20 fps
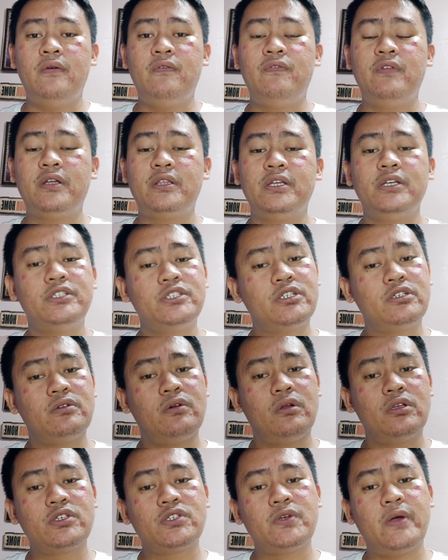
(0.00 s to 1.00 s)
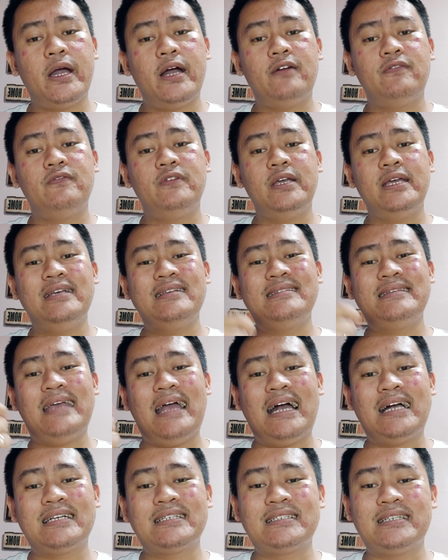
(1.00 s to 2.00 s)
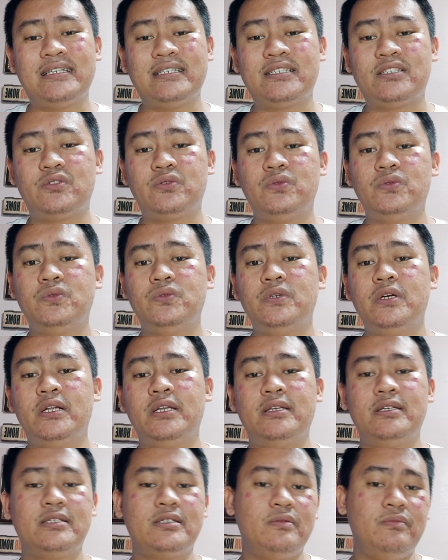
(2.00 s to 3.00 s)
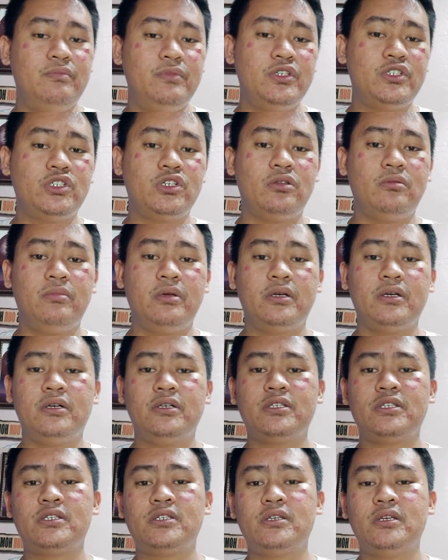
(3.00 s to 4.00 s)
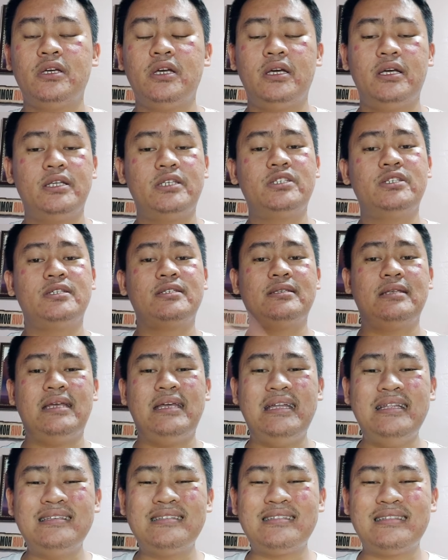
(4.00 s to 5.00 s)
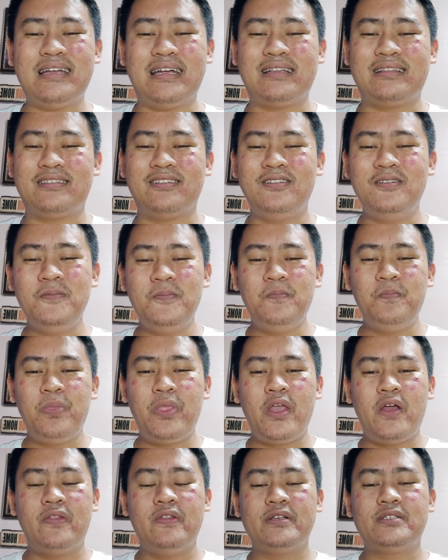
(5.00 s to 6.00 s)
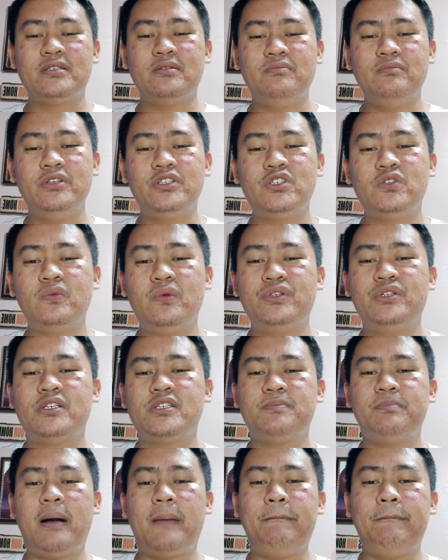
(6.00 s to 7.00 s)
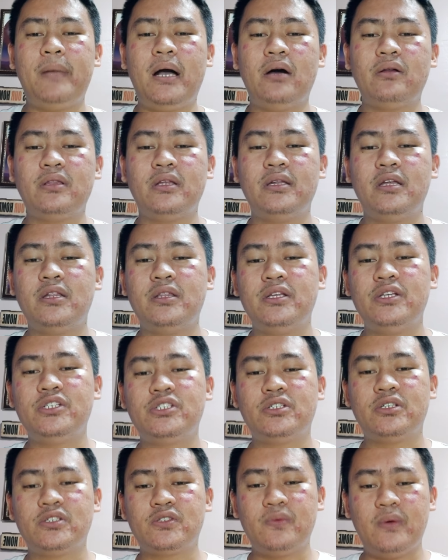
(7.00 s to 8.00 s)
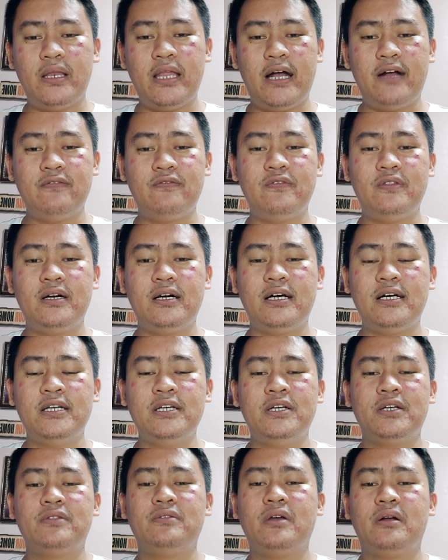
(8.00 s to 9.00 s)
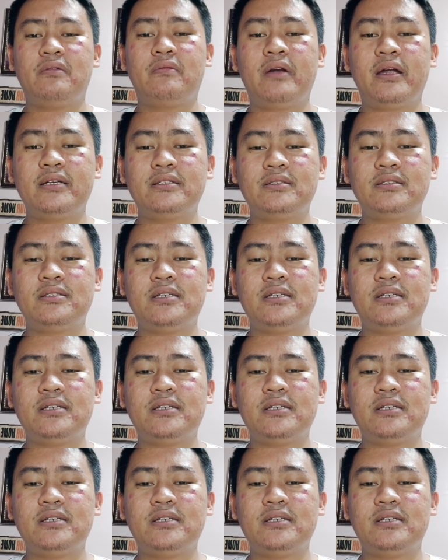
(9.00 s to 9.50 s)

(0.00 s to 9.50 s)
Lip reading: The teacher also have easy access to the submission because it's just instant, no? The submission will just pop out and the teachers will have the direct